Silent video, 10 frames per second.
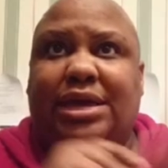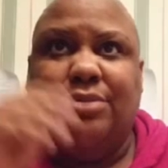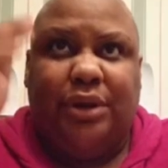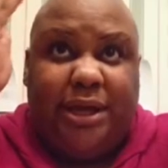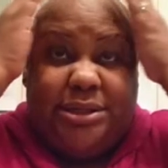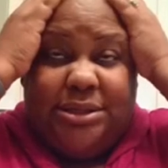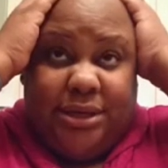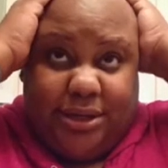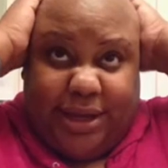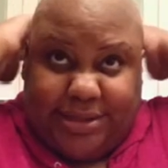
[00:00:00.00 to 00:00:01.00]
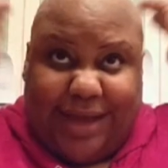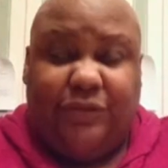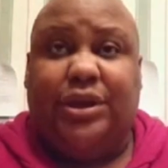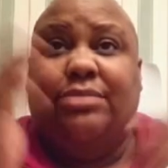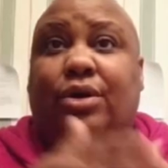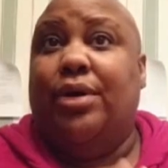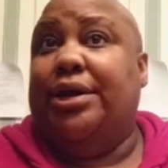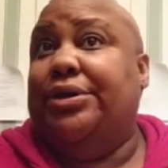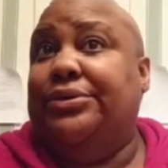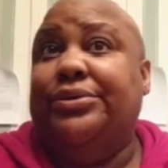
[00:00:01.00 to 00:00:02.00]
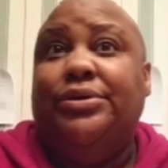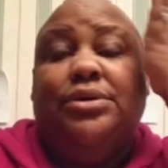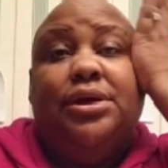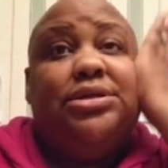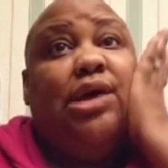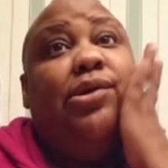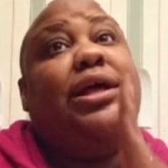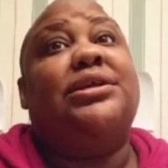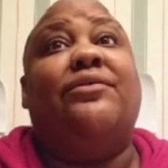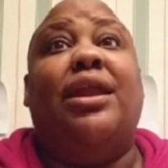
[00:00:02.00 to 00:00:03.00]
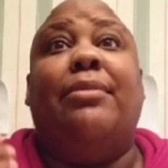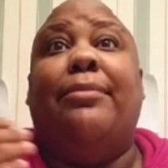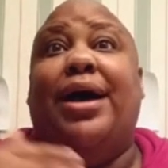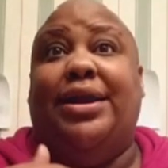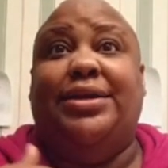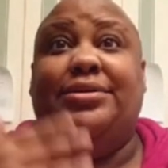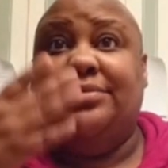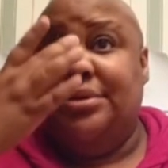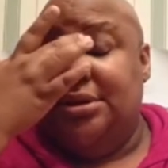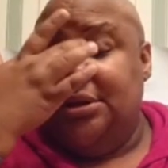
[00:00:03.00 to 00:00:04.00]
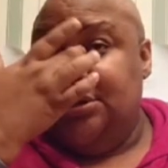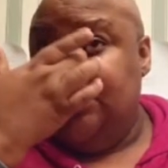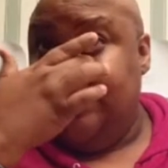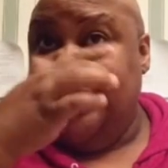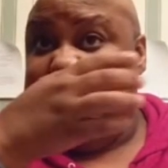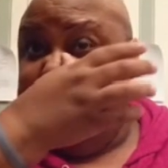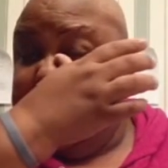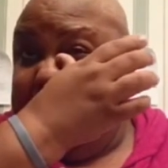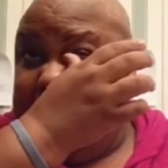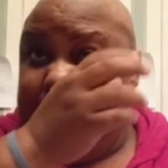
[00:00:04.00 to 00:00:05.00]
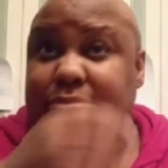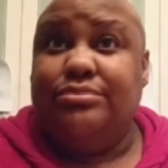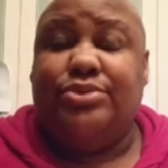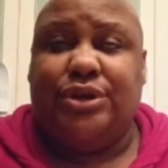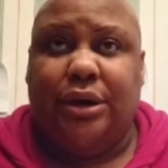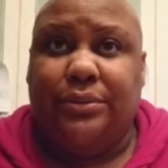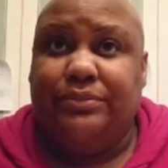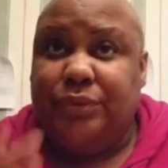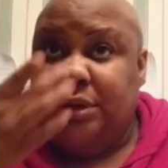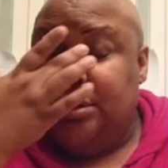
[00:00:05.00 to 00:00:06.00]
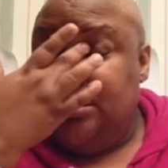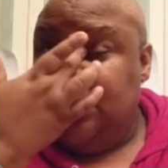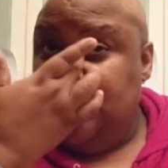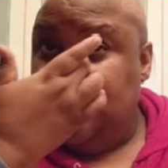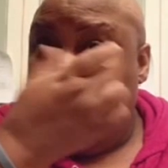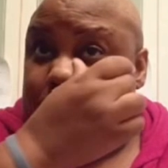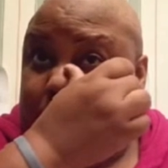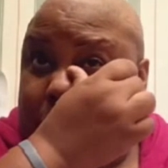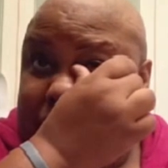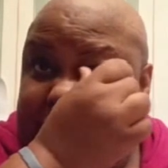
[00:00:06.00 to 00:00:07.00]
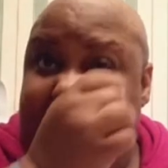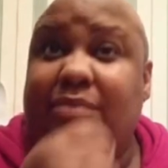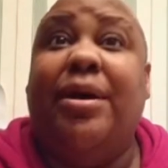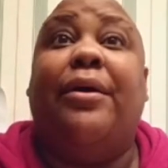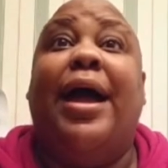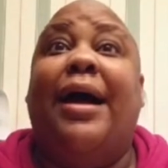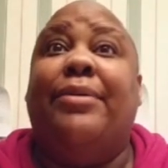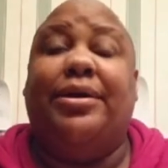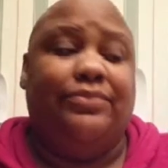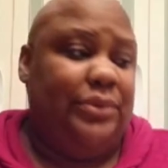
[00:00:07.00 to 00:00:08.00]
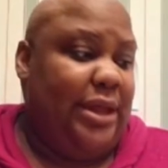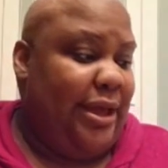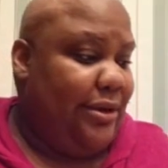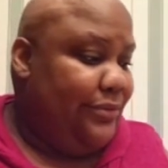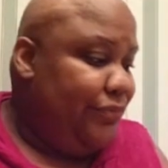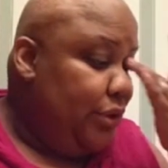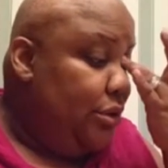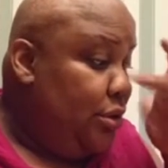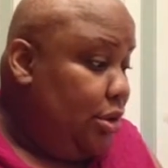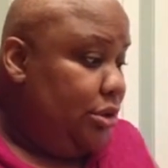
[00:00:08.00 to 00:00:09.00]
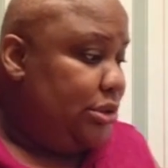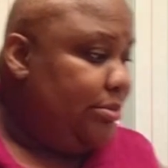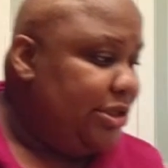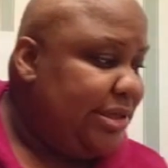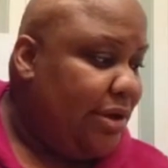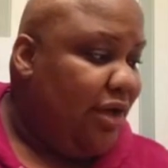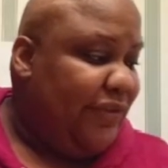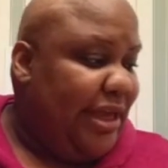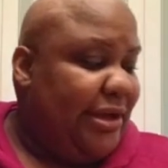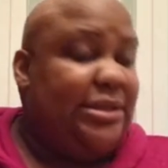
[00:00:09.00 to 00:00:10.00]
on chemo days, and the days after chemo, I do. So I'm going to get stuff out of my body. But I need to keep that up. So hopefully I'll have a better habit now. So we just take off the